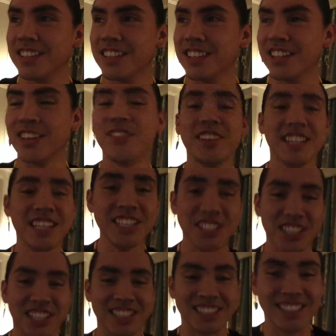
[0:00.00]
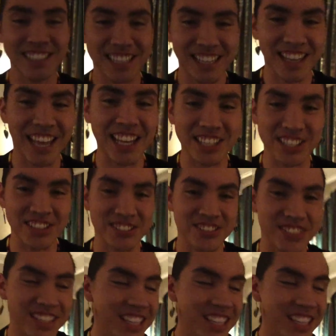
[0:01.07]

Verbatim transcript: the Venetian. Thank you.